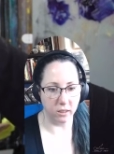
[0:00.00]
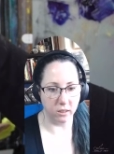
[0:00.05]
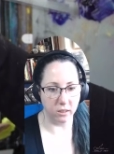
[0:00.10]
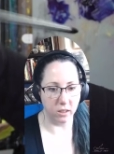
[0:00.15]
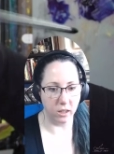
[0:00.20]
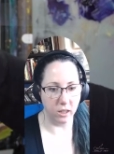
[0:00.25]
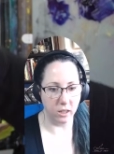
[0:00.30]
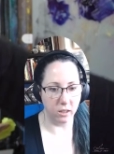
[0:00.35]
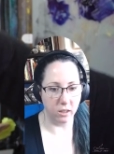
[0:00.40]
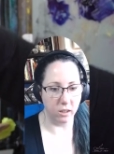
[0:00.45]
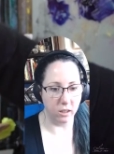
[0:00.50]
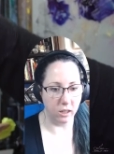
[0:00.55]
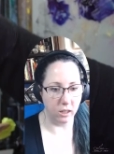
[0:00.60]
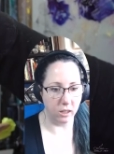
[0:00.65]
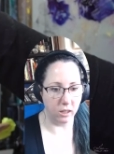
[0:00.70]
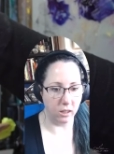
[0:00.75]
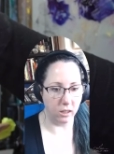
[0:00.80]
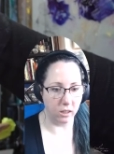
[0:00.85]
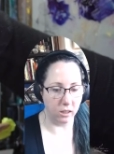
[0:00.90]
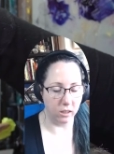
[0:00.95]
in
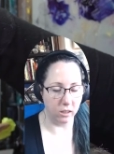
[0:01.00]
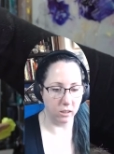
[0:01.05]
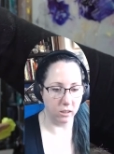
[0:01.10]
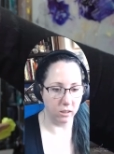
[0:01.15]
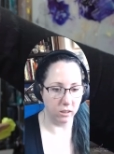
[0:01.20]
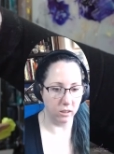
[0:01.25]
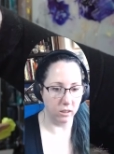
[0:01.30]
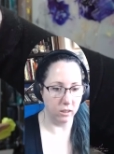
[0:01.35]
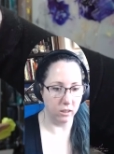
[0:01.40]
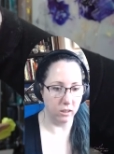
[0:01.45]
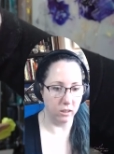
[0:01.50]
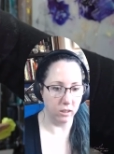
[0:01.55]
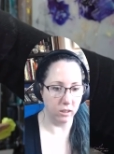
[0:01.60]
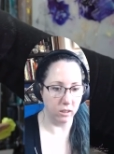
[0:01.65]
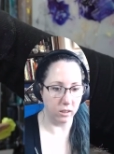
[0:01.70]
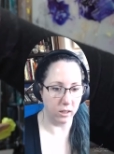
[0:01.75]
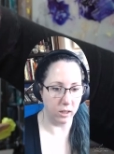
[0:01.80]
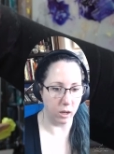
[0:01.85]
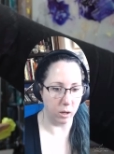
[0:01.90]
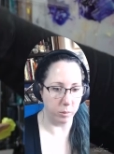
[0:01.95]
the
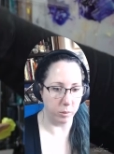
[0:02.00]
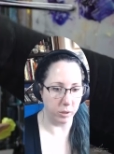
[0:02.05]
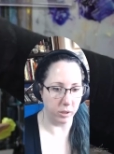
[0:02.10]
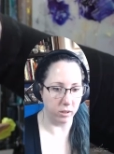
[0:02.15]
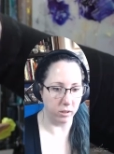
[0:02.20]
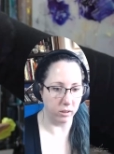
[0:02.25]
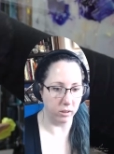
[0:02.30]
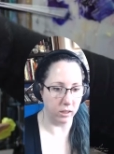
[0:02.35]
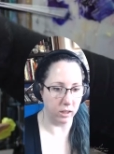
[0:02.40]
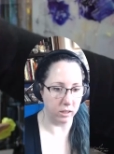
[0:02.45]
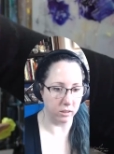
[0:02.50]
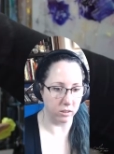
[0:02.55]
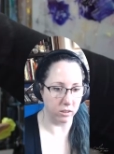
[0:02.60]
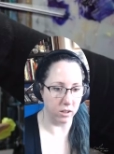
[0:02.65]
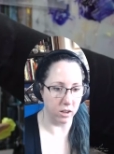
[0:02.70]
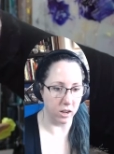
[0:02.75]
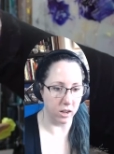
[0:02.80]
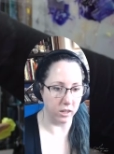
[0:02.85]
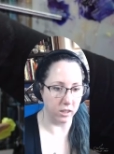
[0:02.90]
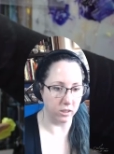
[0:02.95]
cupboard last
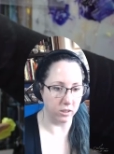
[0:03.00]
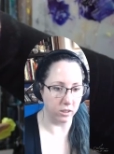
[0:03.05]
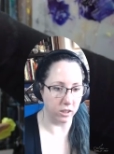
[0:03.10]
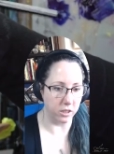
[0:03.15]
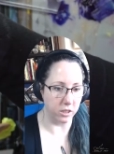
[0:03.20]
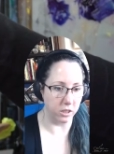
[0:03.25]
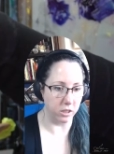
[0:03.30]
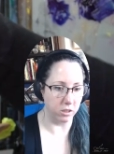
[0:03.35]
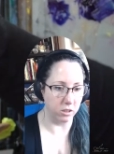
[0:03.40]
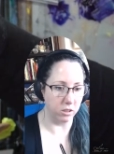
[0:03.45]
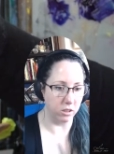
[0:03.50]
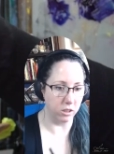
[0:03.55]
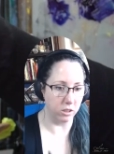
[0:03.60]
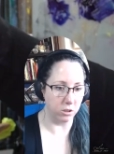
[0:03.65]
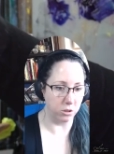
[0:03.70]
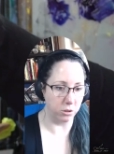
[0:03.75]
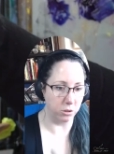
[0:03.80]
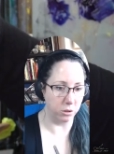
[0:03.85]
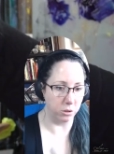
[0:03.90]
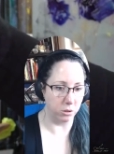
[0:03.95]
night because I did the
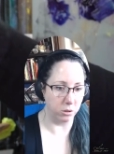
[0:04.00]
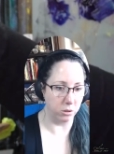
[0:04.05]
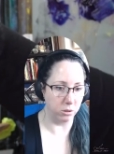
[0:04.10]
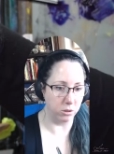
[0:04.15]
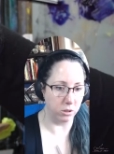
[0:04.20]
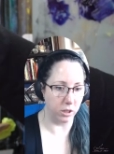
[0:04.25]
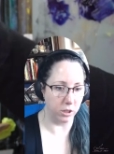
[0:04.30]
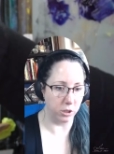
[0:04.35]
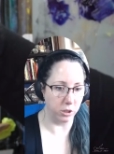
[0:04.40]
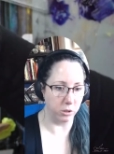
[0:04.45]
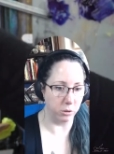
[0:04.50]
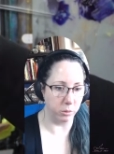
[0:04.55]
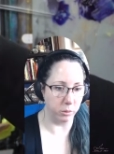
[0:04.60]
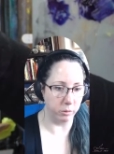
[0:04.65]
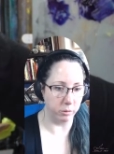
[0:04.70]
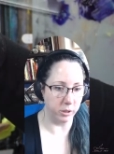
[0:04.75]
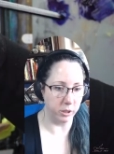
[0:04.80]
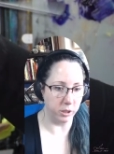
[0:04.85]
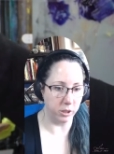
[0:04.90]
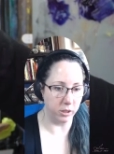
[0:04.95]
2 sessions with
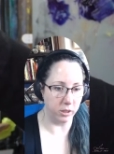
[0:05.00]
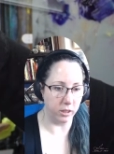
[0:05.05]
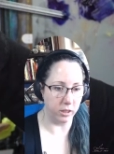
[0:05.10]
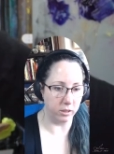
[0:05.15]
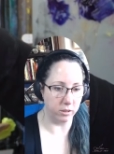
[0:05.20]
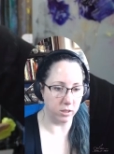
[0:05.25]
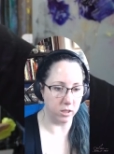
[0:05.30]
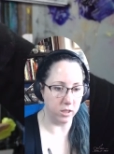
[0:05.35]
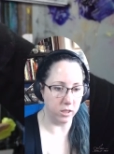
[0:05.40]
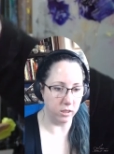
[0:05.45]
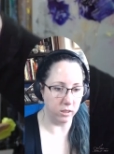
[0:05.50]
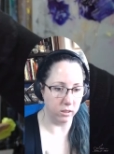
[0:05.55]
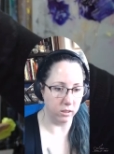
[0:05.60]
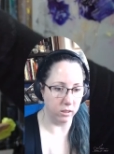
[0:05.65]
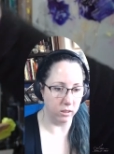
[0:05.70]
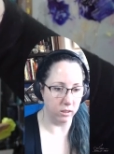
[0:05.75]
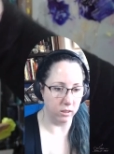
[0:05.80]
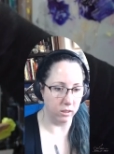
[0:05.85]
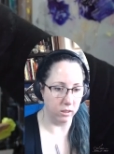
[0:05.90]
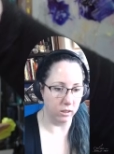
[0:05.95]
Richard last night,
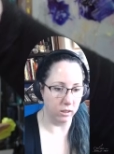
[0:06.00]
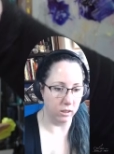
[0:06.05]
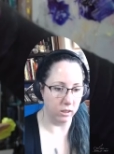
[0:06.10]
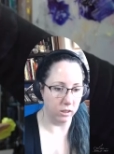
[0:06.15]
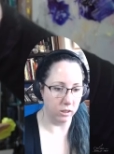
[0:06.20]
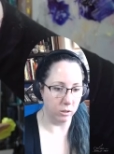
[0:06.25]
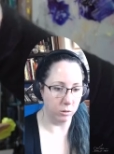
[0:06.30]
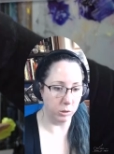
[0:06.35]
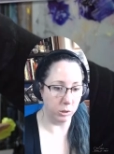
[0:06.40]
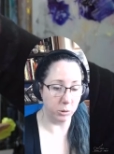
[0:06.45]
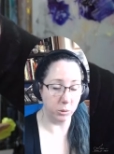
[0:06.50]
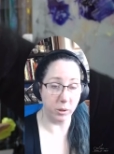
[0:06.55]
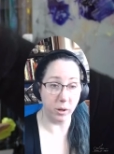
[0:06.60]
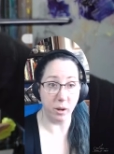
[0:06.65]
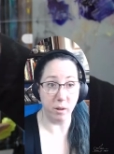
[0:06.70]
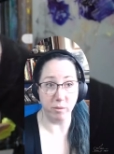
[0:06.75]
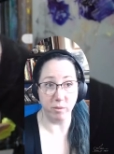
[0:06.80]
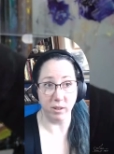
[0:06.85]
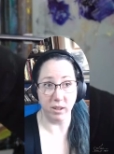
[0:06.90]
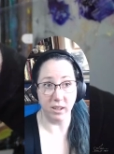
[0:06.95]
which were quite
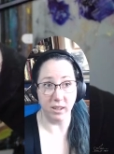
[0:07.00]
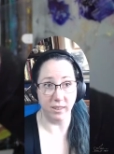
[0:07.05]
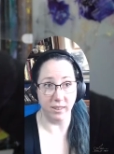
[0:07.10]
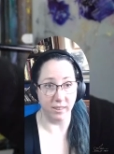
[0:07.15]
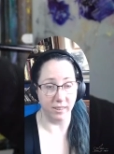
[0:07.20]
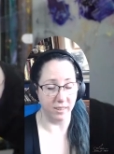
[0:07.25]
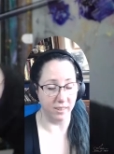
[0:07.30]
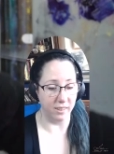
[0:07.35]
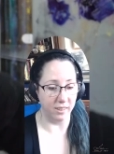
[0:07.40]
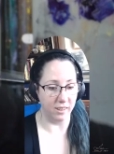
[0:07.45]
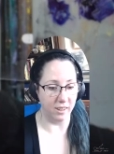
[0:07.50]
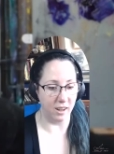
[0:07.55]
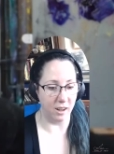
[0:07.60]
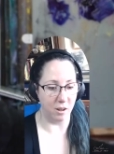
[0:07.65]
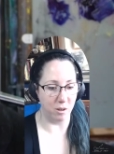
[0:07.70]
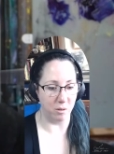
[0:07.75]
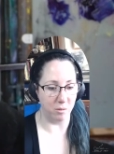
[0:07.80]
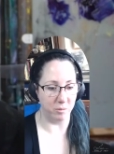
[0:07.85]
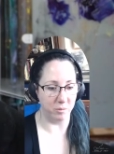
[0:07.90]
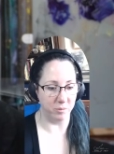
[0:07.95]
fun.
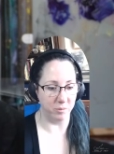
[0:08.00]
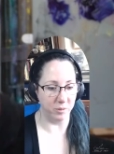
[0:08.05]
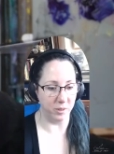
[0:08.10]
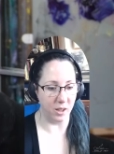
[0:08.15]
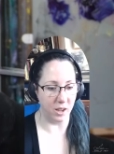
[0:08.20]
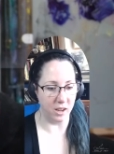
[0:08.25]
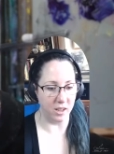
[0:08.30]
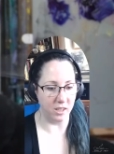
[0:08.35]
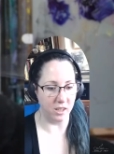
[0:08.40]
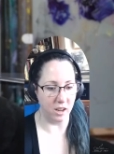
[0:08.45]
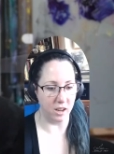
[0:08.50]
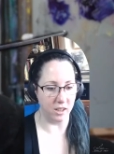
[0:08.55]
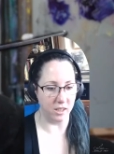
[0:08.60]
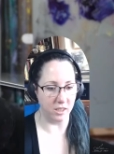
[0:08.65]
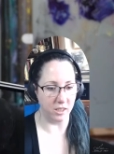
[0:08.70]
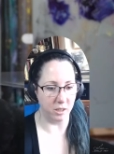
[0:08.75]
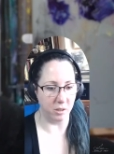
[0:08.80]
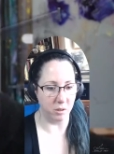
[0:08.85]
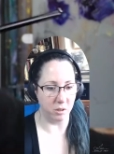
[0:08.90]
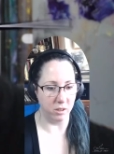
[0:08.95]
I
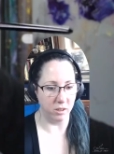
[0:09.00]
did